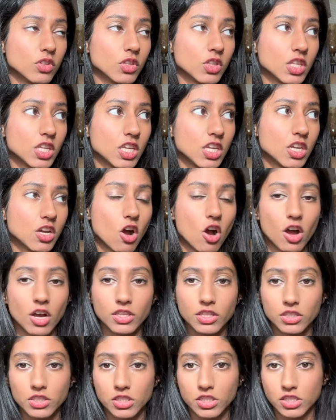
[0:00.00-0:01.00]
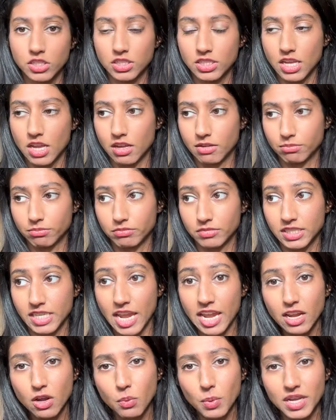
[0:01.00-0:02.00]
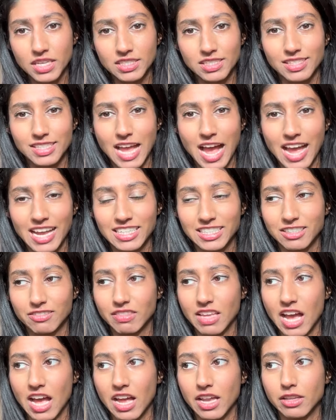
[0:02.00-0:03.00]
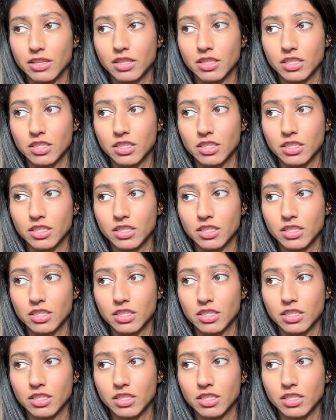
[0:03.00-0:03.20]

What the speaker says: the author's takeaways is kind of that